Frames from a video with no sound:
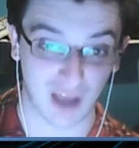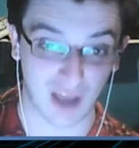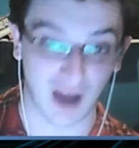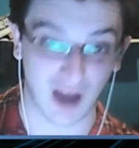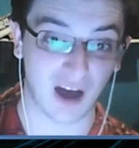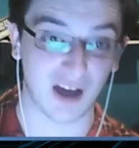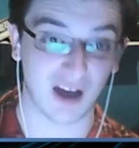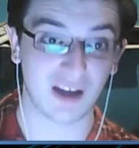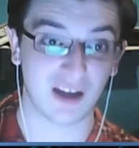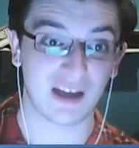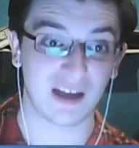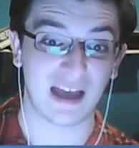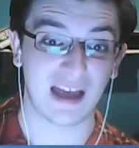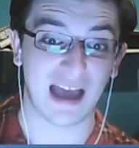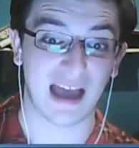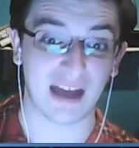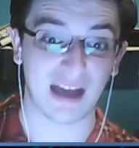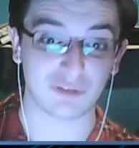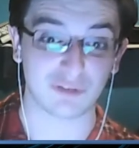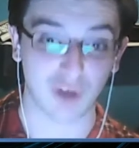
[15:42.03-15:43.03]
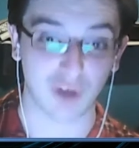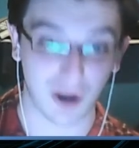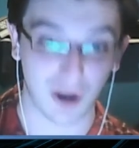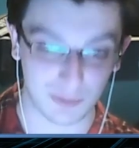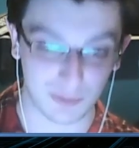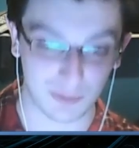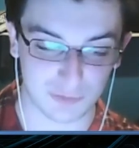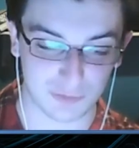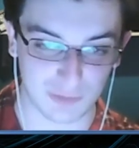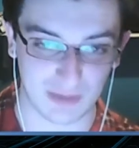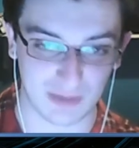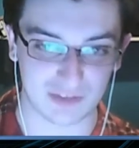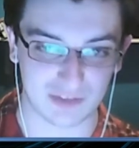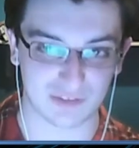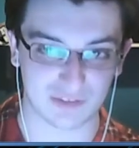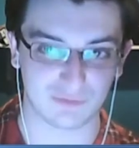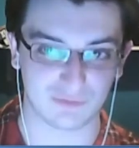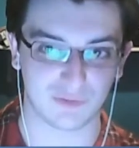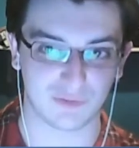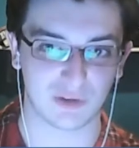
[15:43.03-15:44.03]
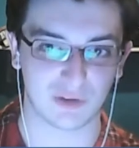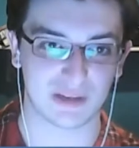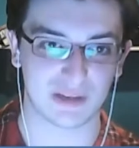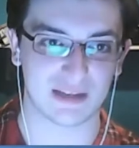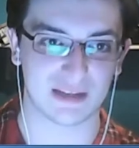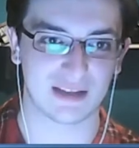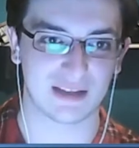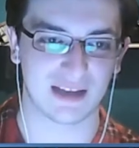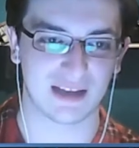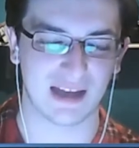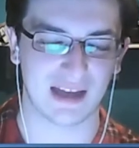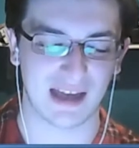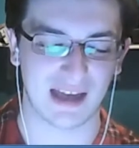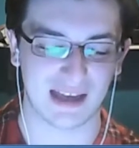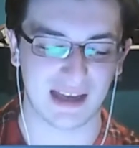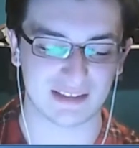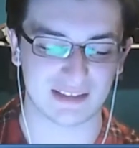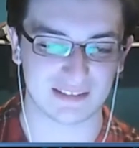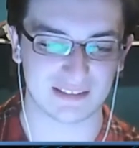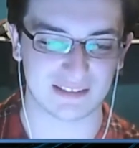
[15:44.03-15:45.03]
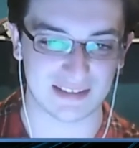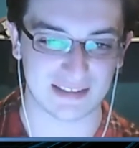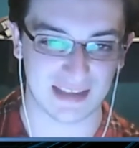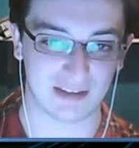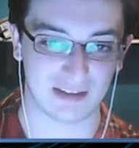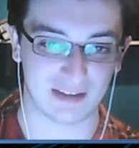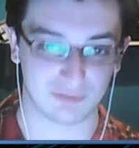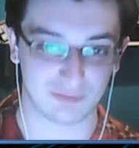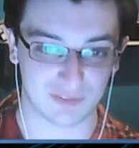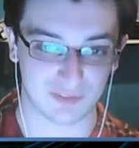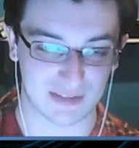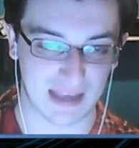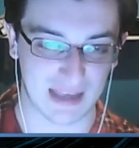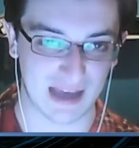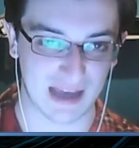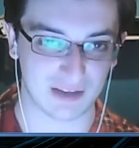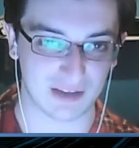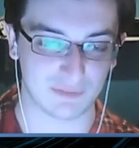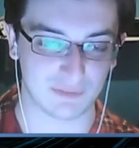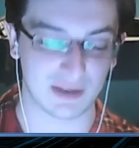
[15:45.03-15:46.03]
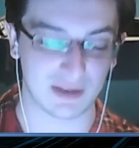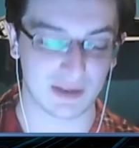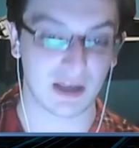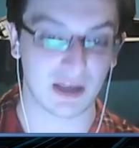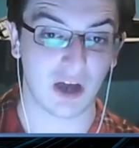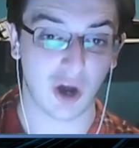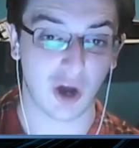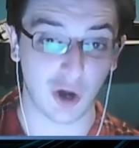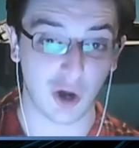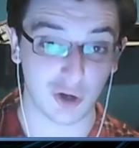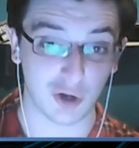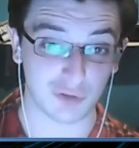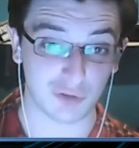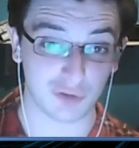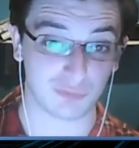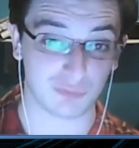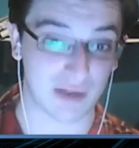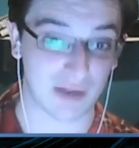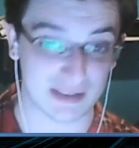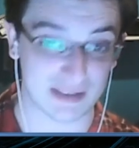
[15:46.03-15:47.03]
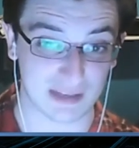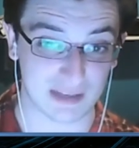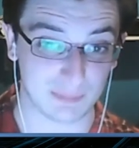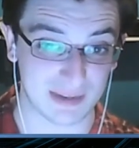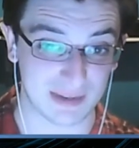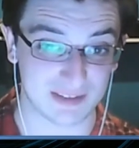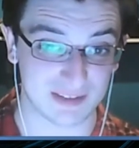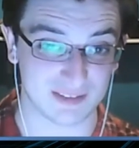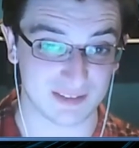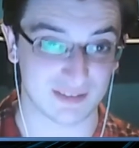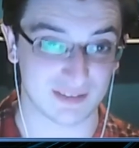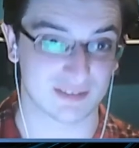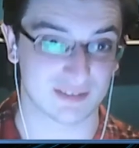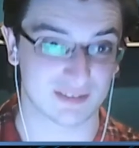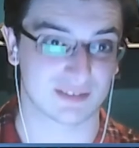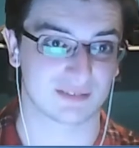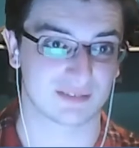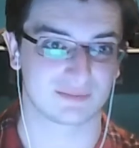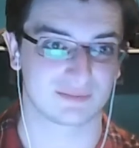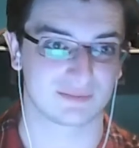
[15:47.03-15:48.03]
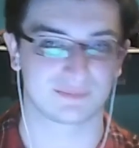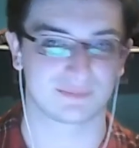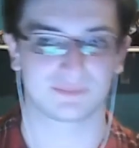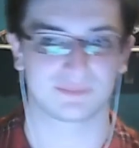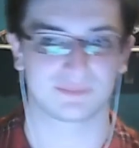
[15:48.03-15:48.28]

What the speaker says: car, how to optimize it fully, and get everything out of it on a regular basis.